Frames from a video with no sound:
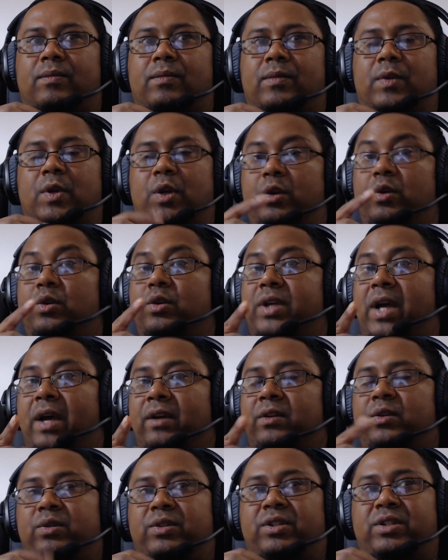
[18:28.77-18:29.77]
you
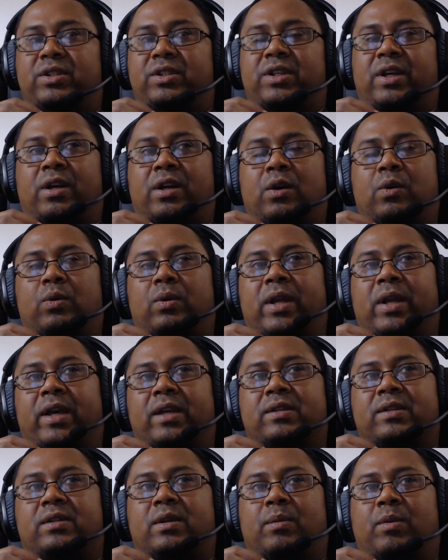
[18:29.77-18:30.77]
guys should check out
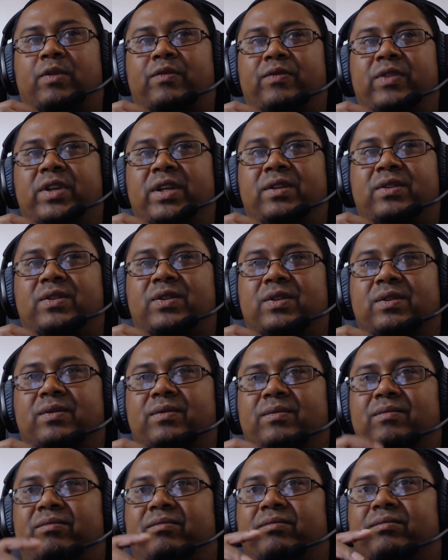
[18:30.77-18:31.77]
like some of these
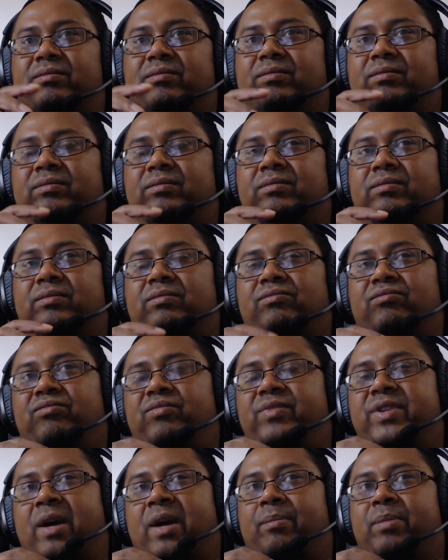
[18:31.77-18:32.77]

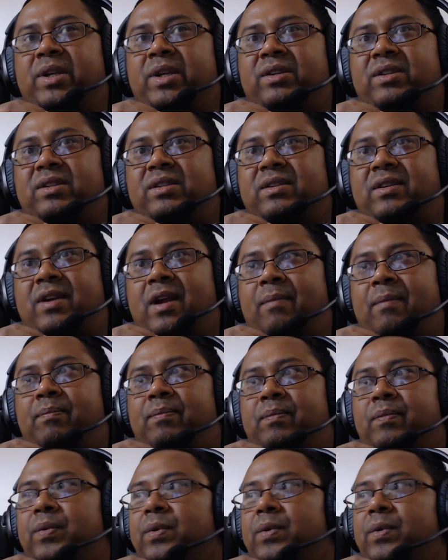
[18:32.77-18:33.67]
Japanese trap